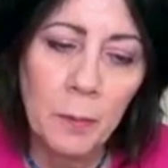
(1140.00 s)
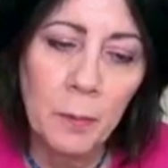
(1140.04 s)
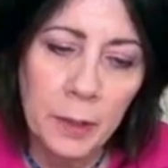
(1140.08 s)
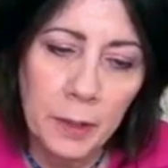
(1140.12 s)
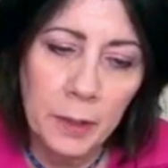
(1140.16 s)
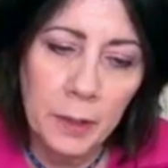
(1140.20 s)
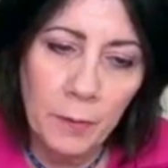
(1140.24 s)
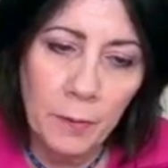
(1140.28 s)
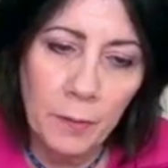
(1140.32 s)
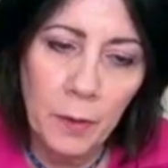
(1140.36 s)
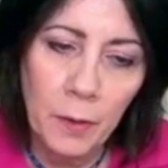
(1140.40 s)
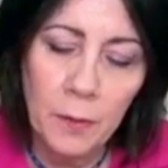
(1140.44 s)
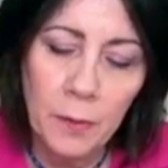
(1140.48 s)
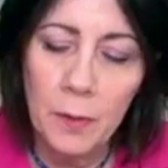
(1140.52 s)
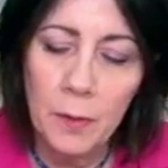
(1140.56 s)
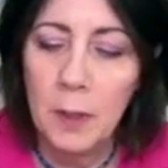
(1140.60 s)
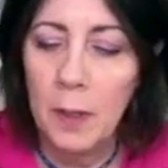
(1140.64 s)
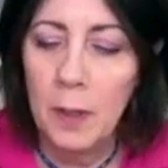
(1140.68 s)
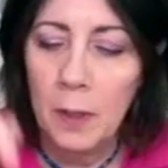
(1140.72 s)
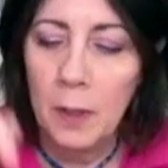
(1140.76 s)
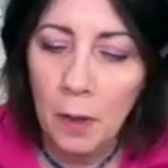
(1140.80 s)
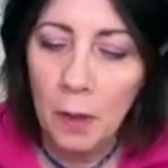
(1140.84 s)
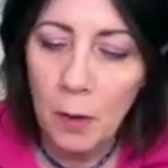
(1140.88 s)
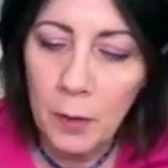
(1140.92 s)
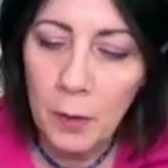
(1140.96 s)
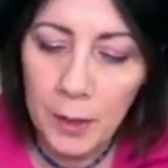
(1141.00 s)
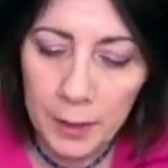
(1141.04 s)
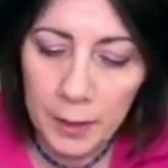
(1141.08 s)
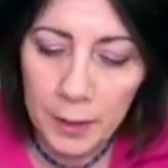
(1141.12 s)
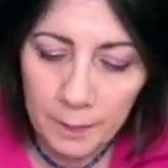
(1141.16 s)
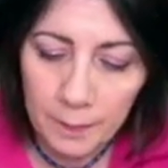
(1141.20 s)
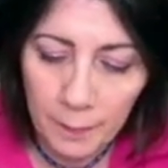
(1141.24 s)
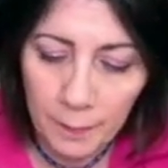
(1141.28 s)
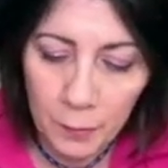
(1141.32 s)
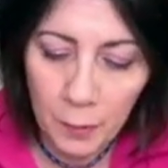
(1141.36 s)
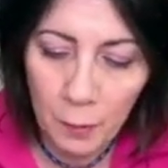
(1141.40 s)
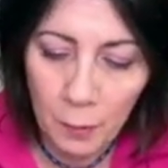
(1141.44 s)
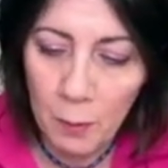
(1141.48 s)
belief code. Okay,
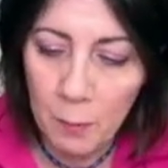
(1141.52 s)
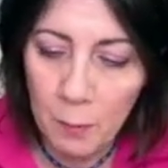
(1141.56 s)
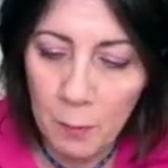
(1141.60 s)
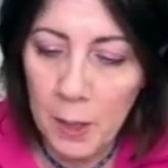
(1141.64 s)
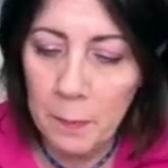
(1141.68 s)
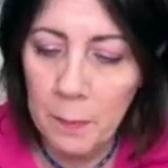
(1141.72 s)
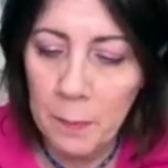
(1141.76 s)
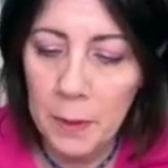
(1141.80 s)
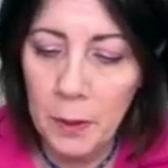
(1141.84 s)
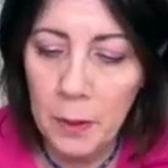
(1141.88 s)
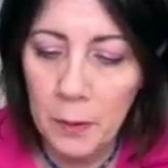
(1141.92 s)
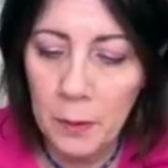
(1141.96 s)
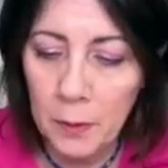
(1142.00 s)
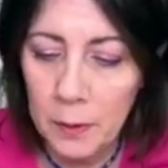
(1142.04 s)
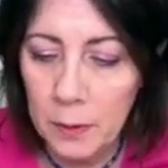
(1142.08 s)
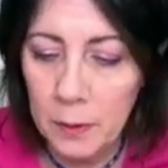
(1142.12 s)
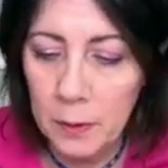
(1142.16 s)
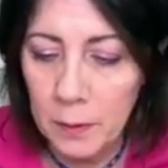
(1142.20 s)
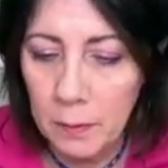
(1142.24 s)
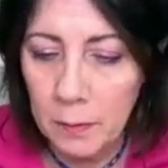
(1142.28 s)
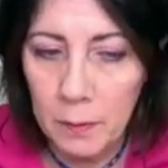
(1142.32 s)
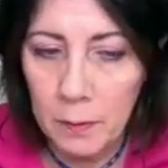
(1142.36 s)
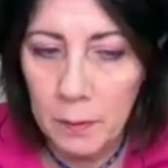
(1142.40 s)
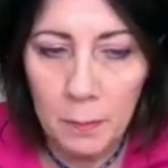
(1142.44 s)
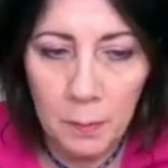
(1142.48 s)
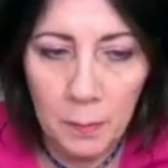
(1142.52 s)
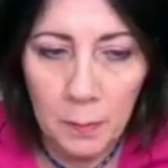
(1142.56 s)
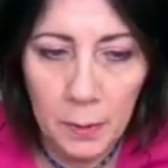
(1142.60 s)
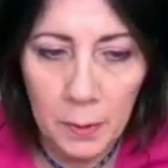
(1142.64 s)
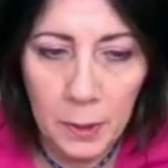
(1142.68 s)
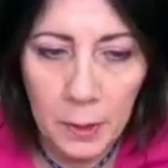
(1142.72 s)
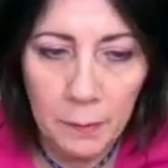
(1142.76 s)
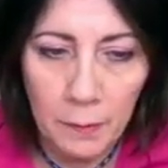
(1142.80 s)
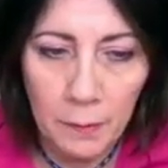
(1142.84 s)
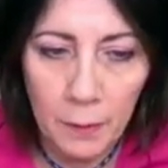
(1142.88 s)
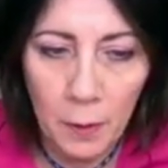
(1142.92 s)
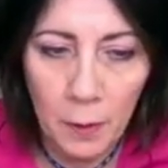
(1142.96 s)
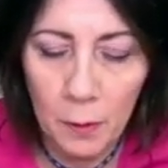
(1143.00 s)
thought we might be going to
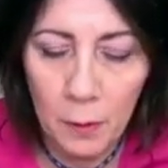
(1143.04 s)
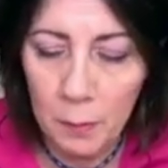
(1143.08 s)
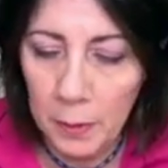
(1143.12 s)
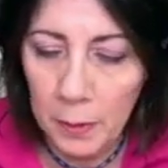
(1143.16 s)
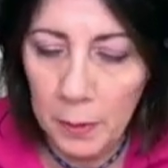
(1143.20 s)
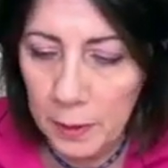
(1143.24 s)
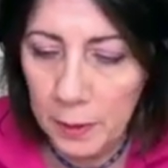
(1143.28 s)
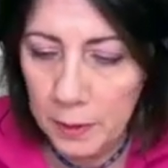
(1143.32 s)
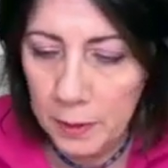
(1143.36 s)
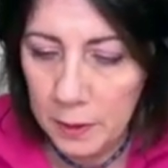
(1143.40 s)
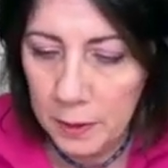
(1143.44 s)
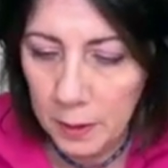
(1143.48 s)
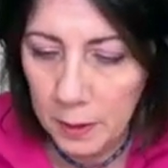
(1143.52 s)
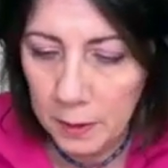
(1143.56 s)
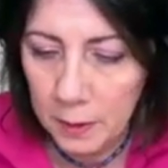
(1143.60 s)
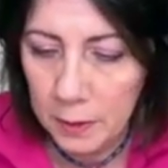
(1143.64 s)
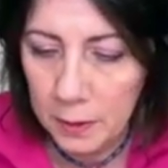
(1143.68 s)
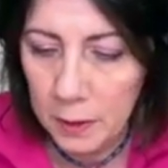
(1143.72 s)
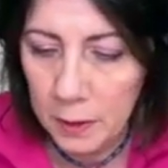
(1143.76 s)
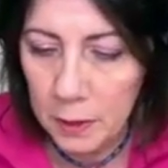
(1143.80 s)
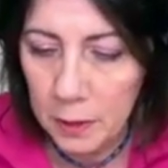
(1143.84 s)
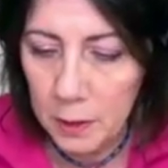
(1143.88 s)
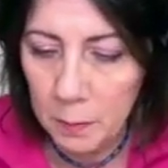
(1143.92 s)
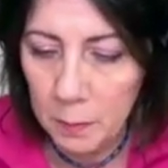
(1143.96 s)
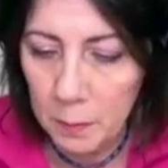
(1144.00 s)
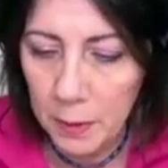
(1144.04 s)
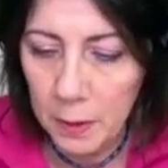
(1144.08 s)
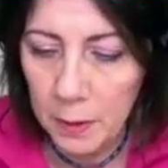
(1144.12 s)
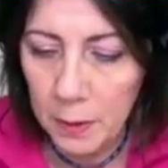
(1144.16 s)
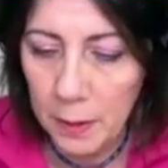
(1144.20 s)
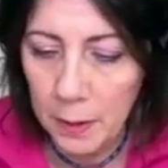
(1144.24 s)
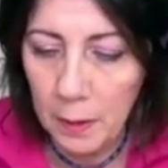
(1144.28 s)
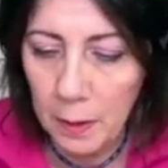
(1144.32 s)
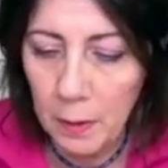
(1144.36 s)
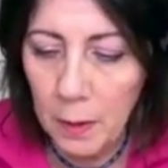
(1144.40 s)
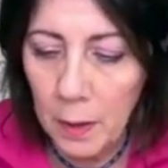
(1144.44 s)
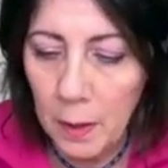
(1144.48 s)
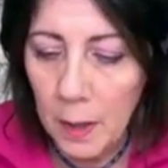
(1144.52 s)
belief code, but it's not. It's despair
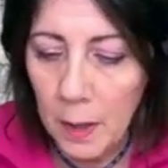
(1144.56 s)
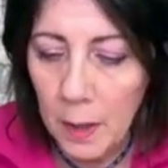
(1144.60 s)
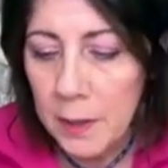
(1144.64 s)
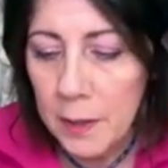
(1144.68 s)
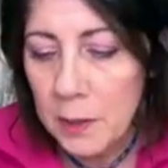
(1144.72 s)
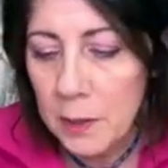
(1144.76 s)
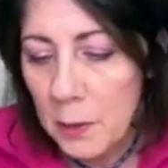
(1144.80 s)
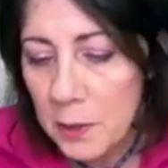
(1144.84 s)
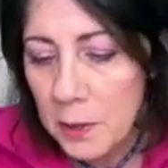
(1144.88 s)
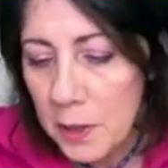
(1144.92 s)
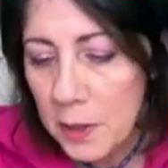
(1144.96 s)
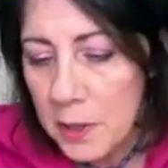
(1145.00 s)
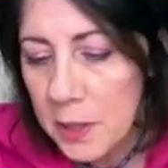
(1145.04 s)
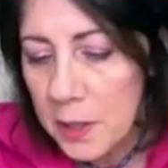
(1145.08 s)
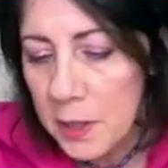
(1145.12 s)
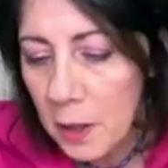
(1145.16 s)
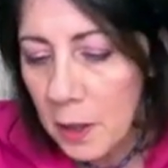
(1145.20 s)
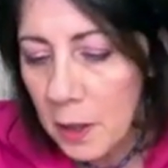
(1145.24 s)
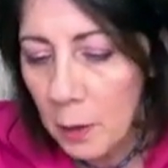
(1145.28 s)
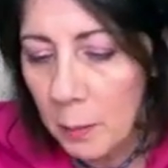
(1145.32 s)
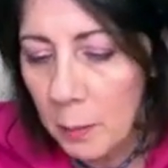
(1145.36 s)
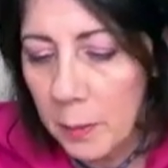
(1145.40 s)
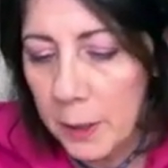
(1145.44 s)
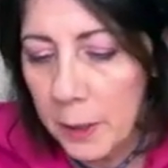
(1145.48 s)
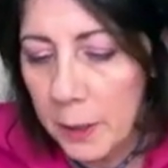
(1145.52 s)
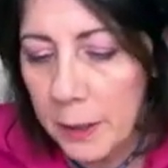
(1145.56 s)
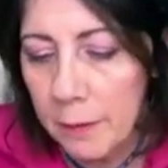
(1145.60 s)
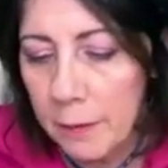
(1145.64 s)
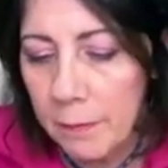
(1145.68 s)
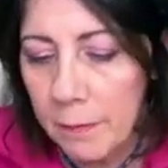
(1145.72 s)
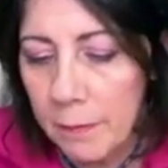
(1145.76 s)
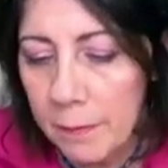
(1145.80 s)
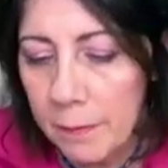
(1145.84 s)
So it's a single belief,